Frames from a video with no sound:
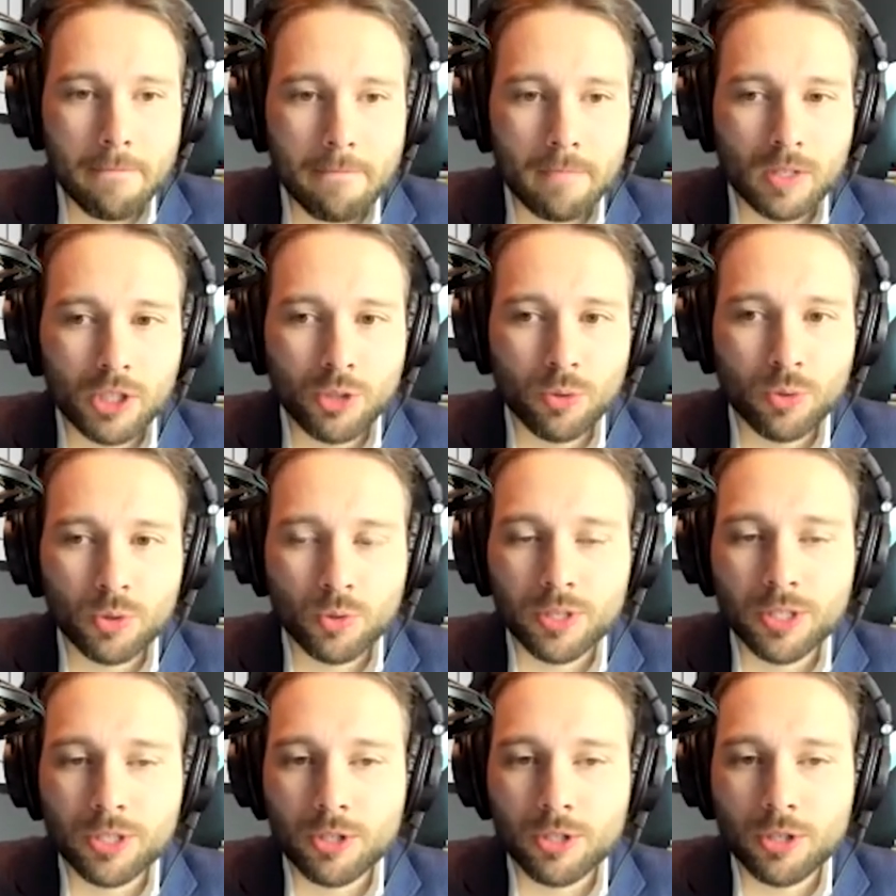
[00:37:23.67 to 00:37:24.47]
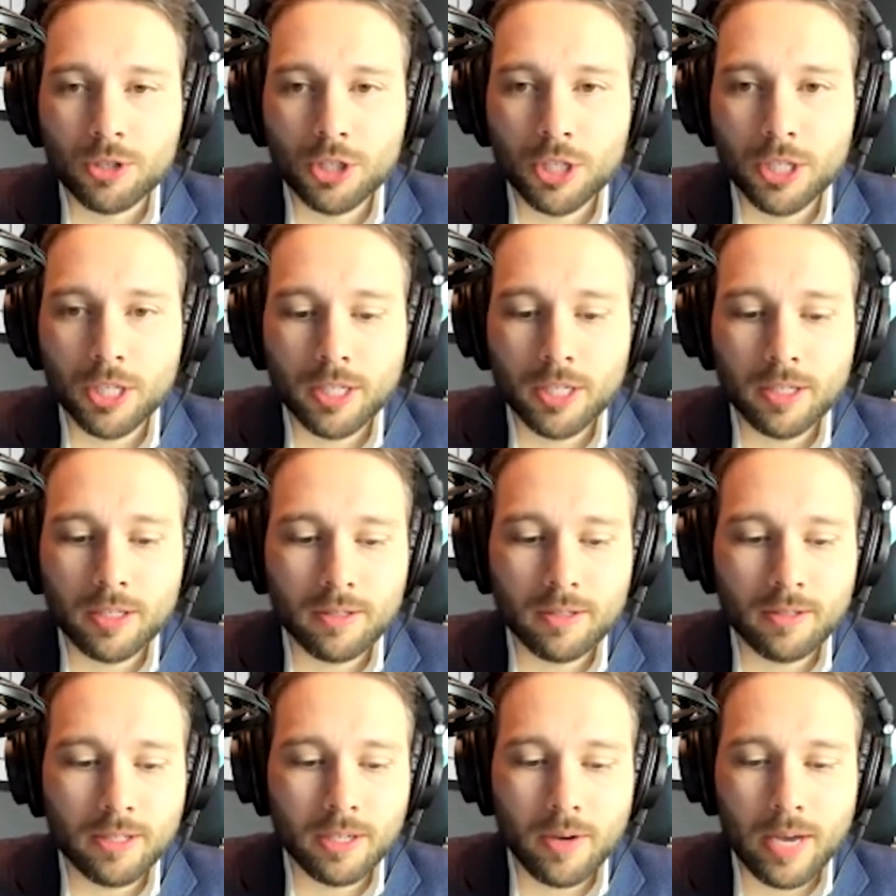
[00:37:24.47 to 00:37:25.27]
She was researching,
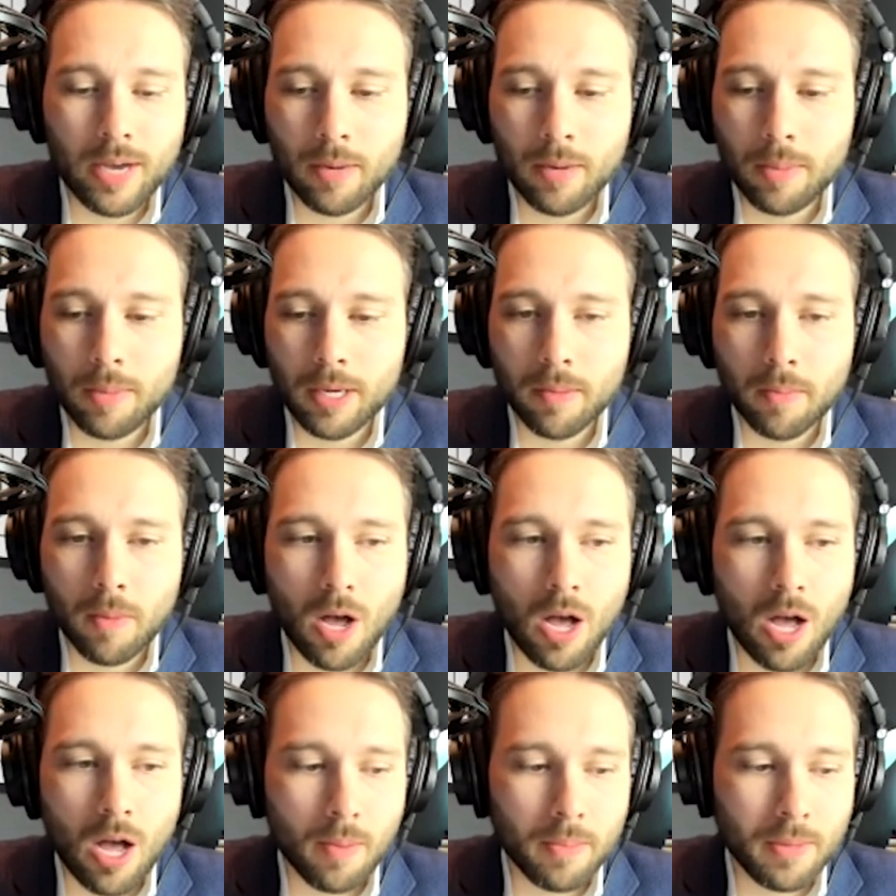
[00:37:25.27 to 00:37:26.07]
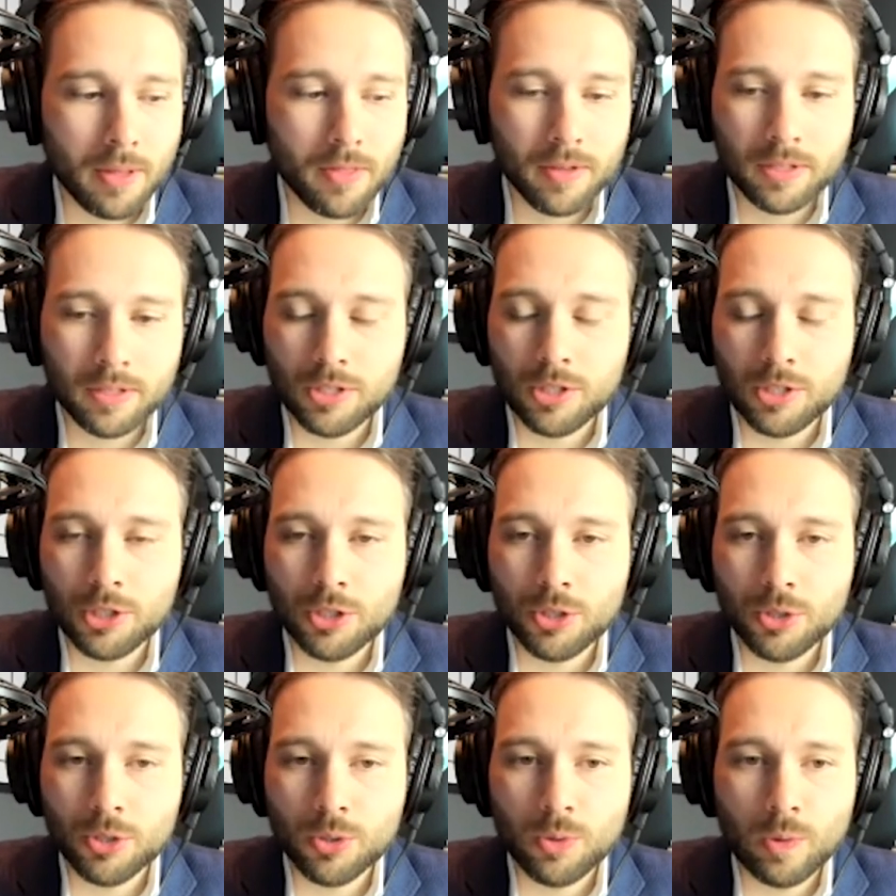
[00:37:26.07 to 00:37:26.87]
you know, how to be a mom and things to
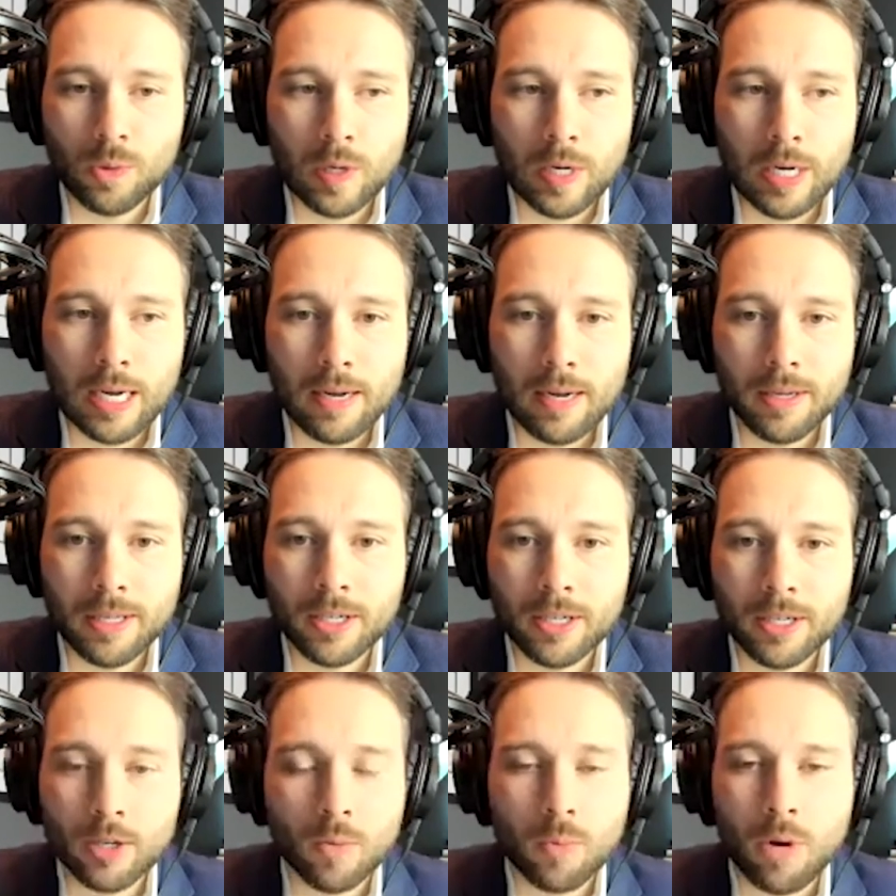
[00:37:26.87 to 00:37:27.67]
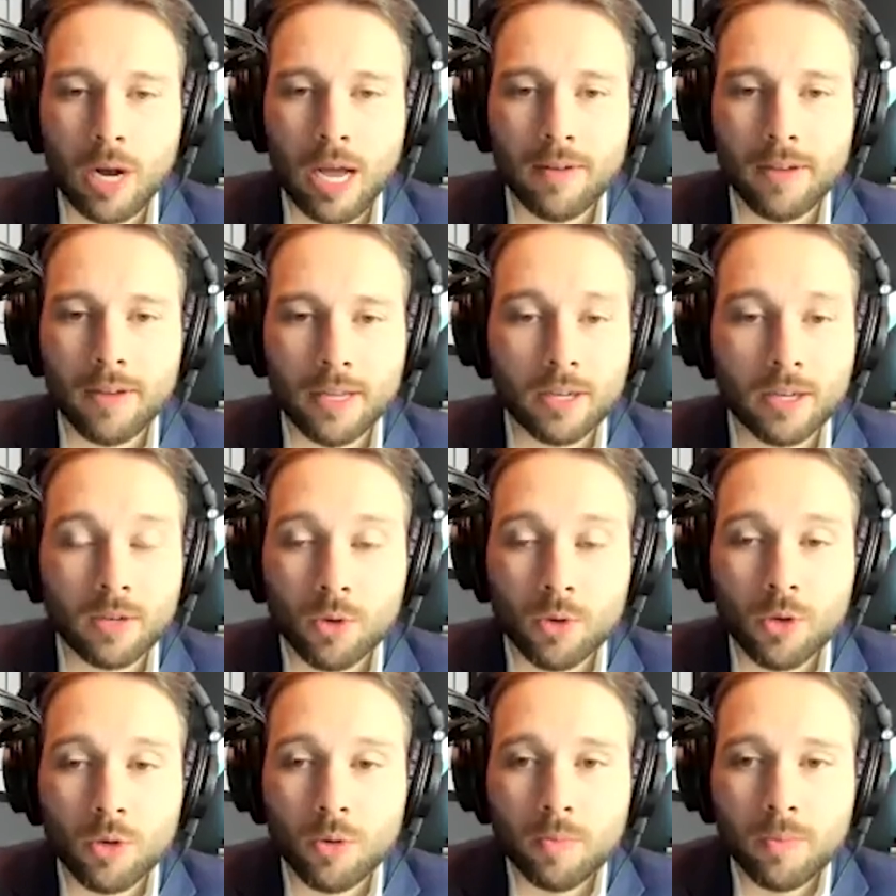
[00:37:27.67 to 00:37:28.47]
do in her
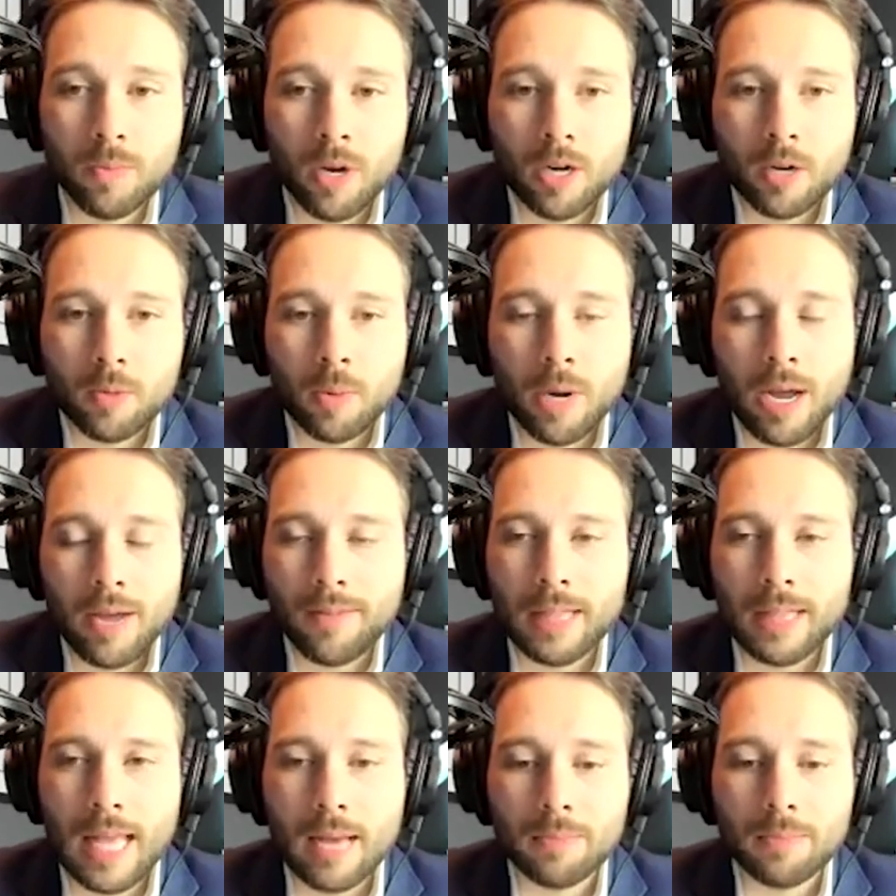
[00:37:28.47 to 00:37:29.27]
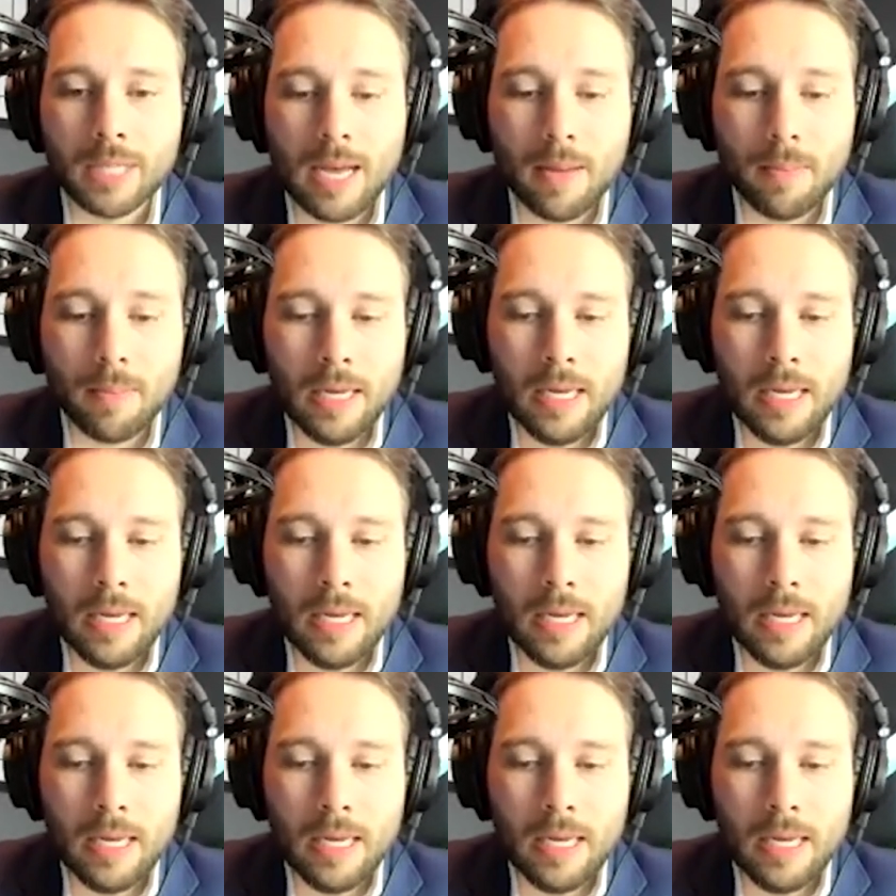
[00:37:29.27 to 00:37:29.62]
room on her private laptop